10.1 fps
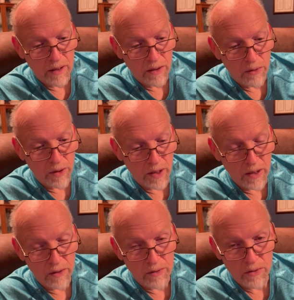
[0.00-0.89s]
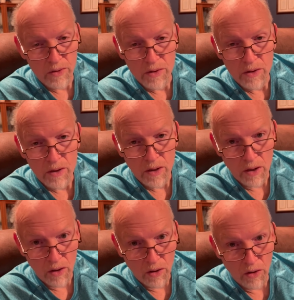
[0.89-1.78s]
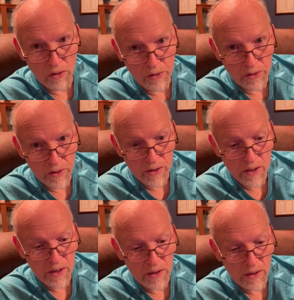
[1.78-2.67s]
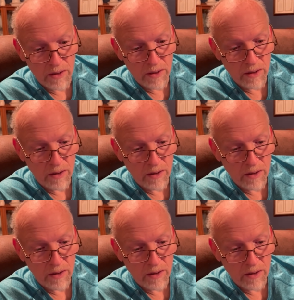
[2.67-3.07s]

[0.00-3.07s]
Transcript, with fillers: who heals all your diseases,